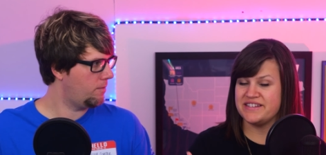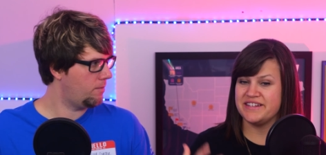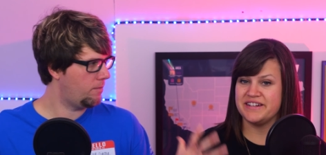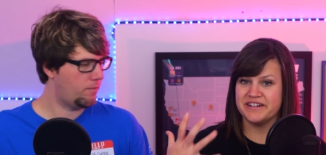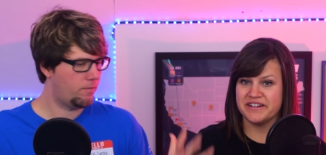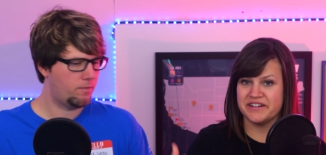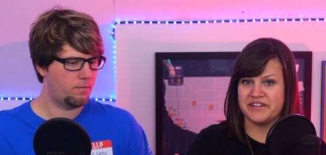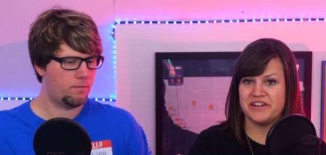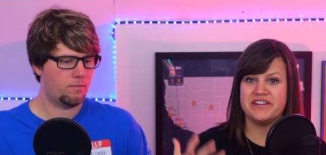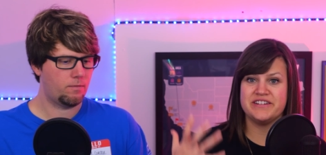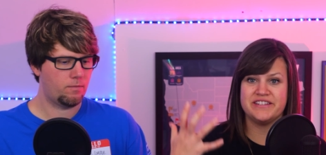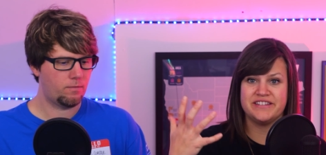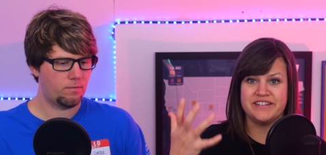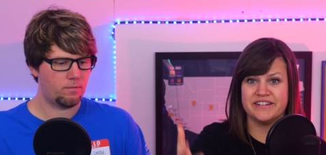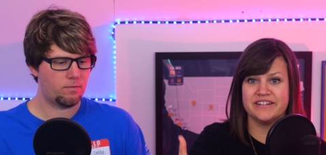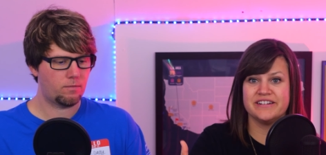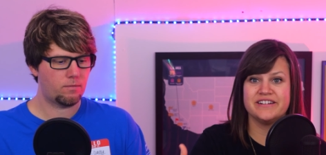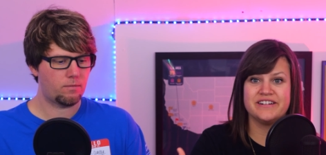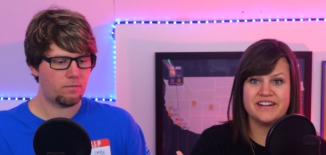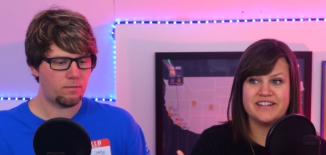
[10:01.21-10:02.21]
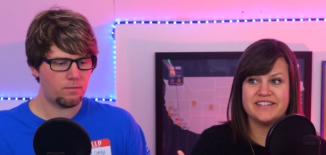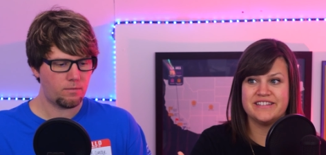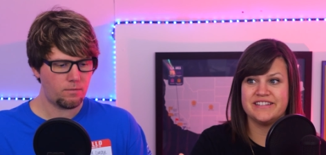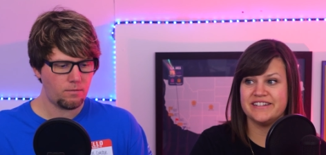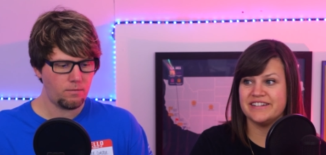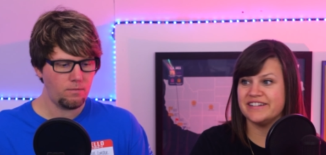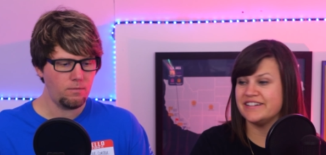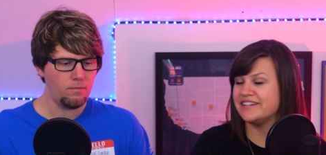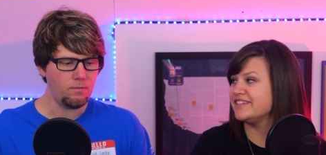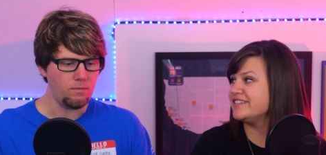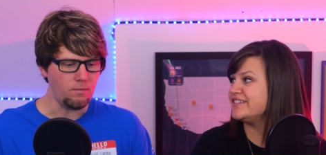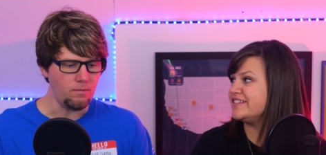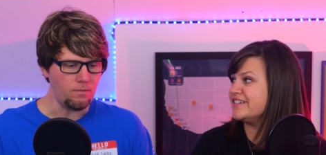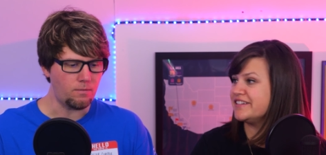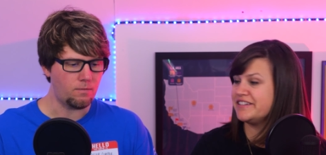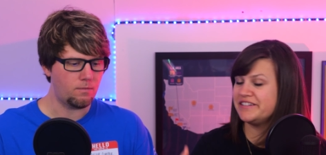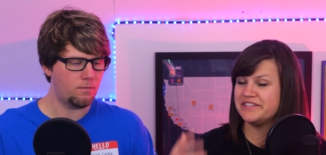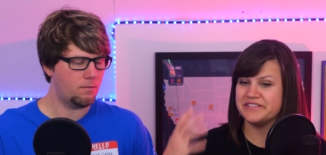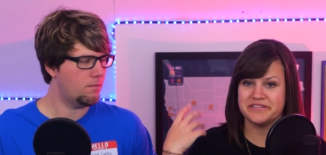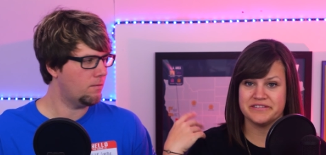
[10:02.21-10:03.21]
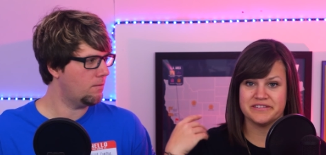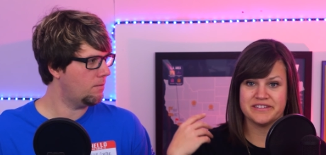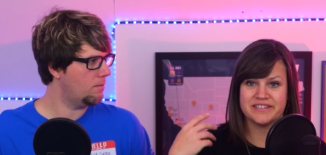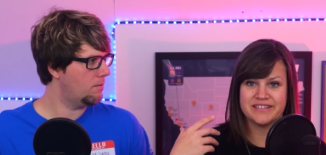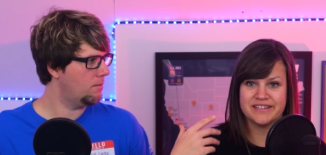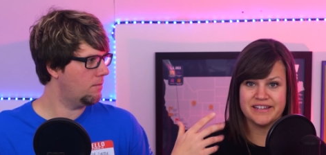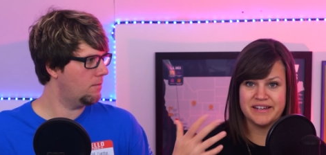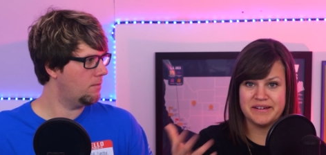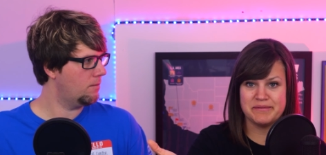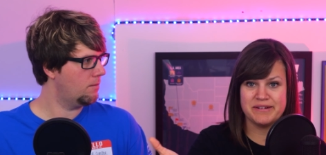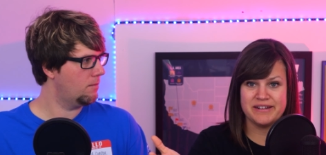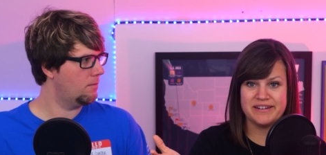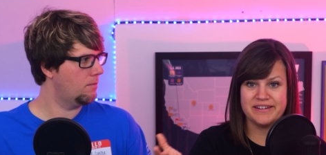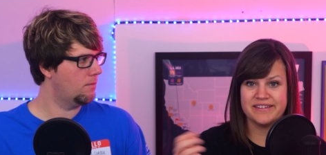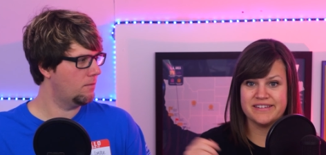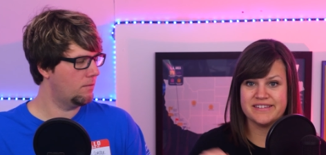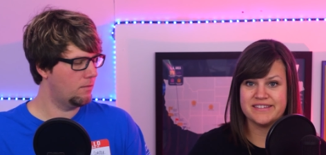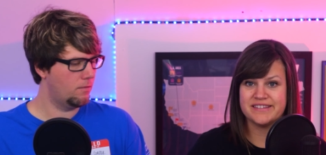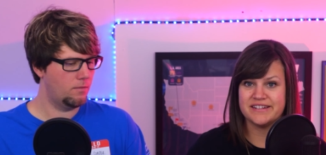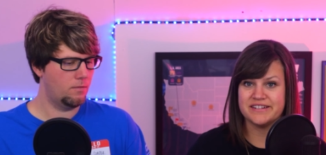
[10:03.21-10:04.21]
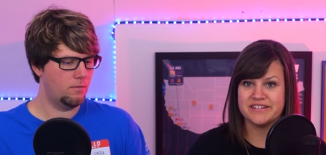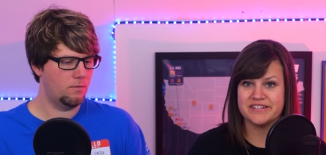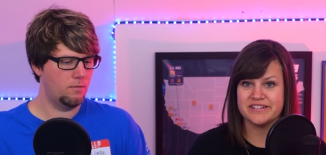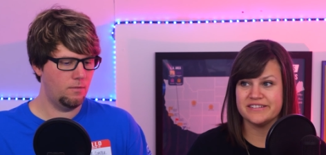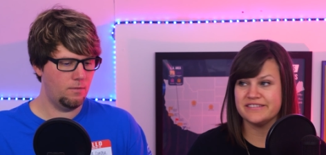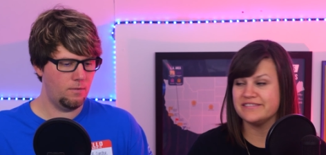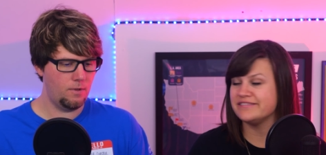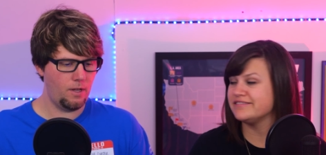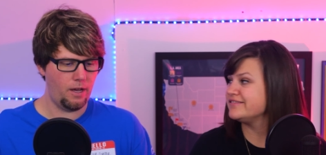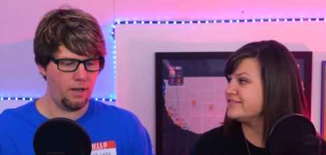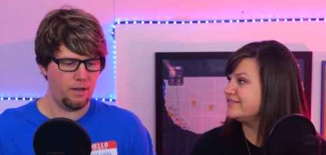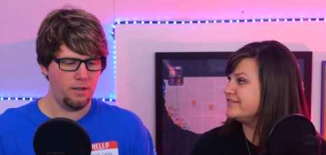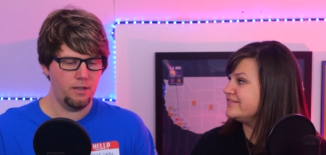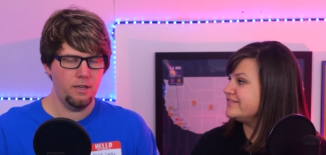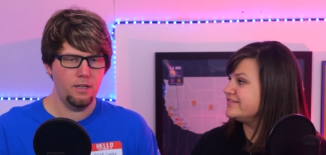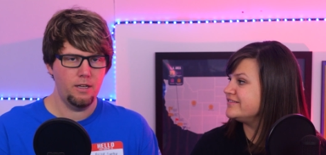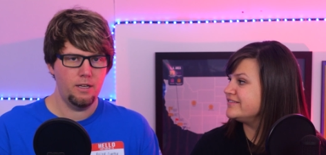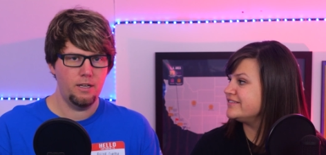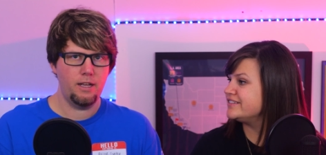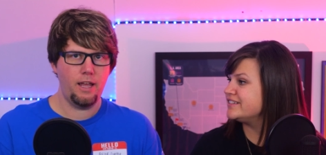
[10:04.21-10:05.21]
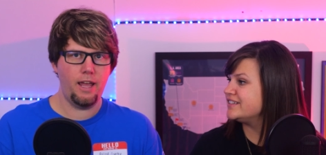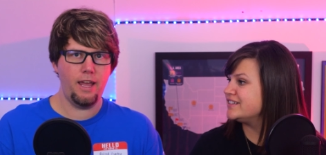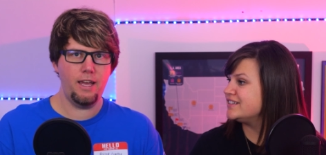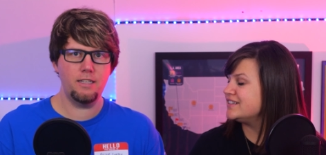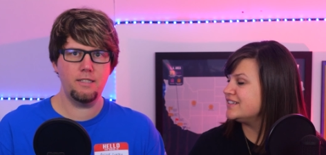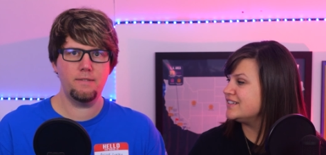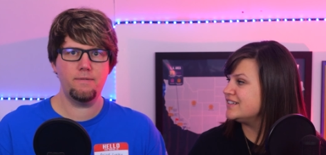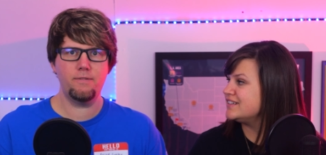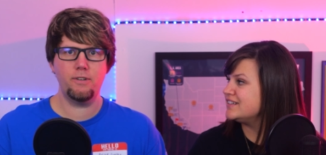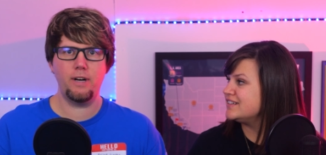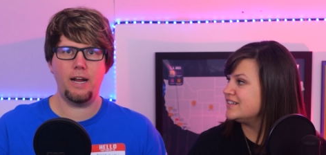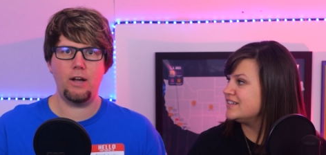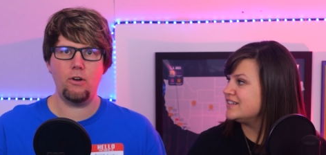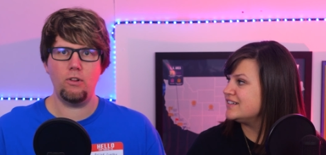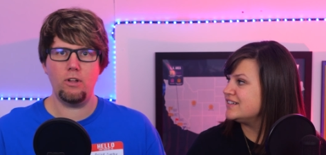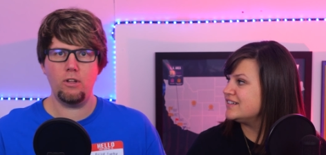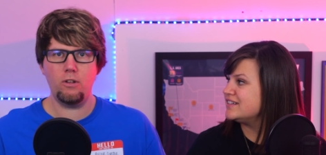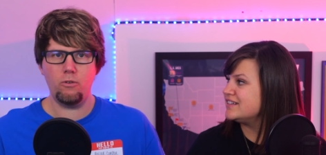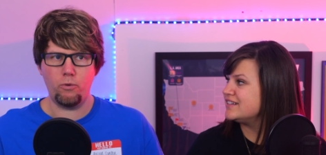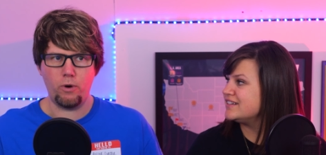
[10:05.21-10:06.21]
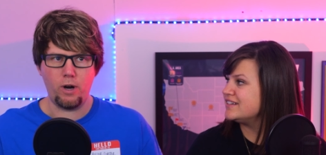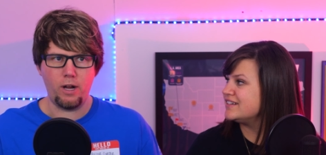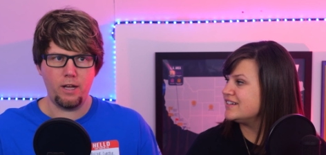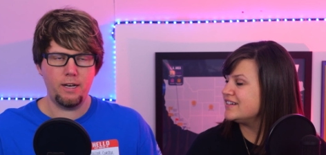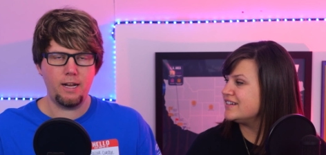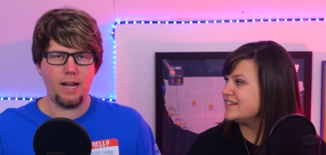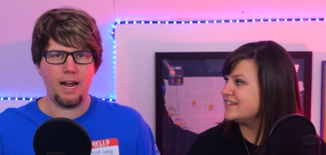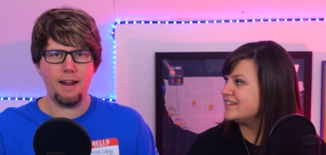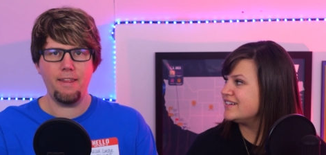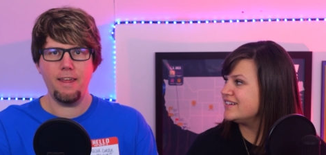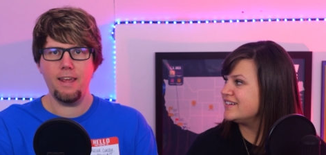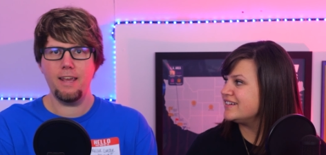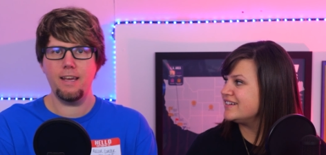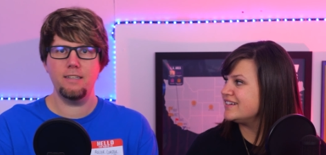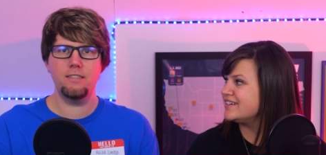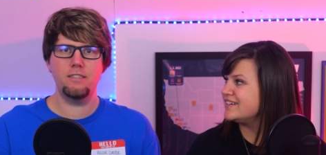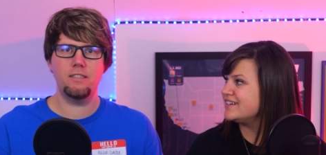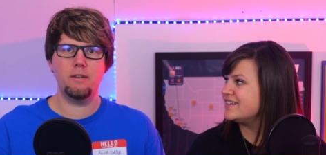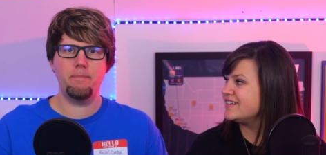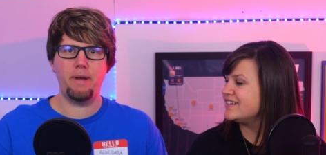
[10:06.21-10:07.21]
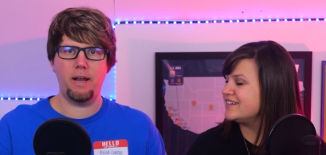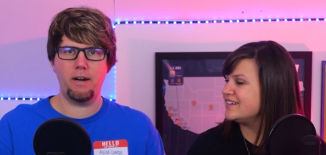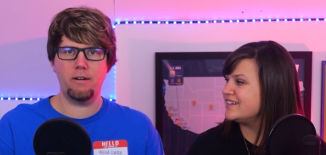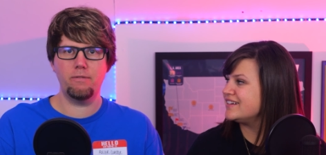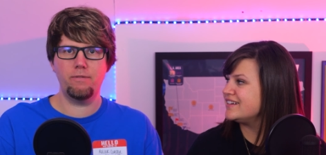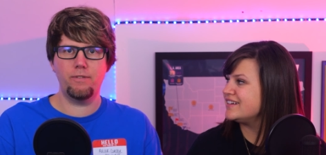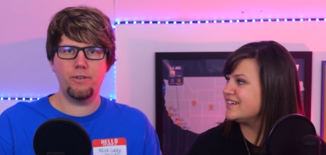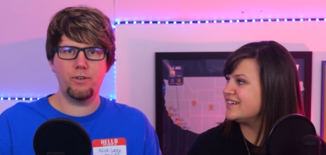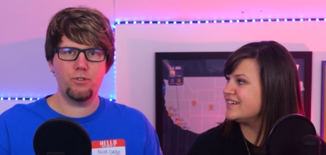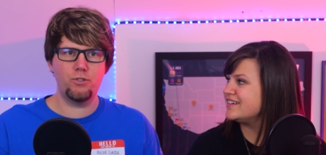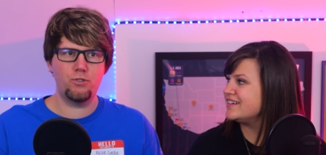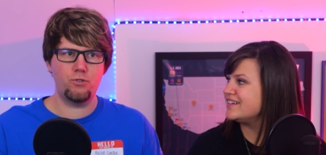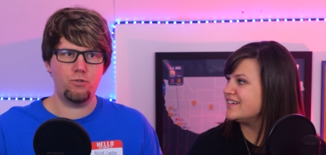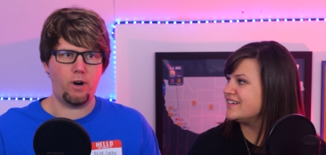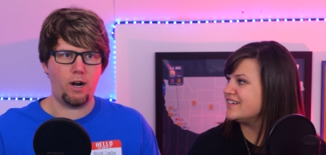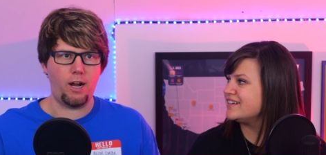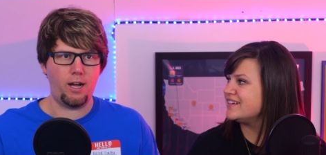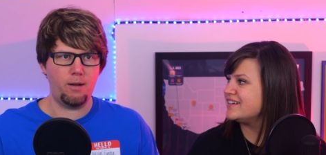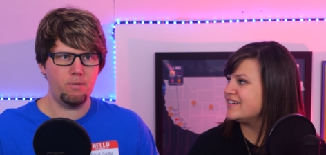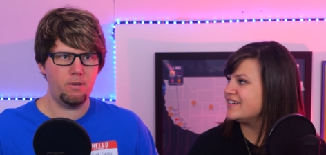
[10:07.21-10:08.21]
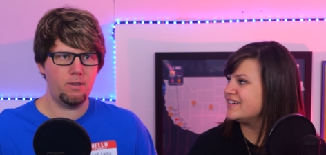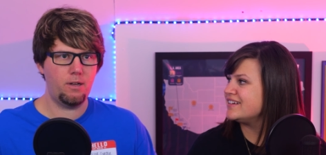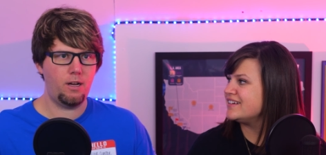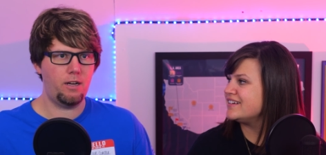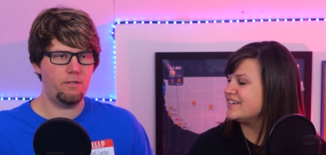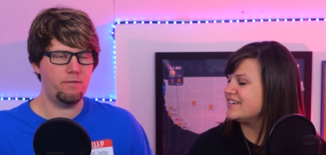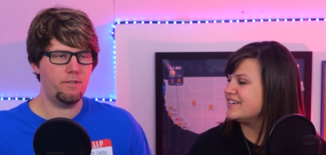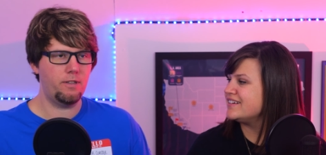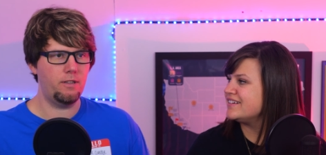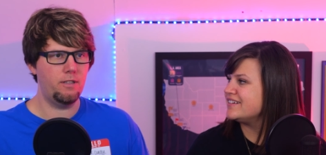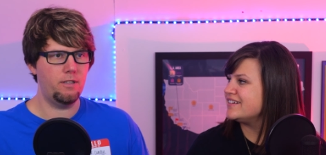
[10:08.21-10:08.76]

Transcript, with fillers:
Speaker 1: and crazier and crazier until you slam into the station.
Speaker 2: Yeah. As for Outlaw Run, I think it has the better first drop off the lift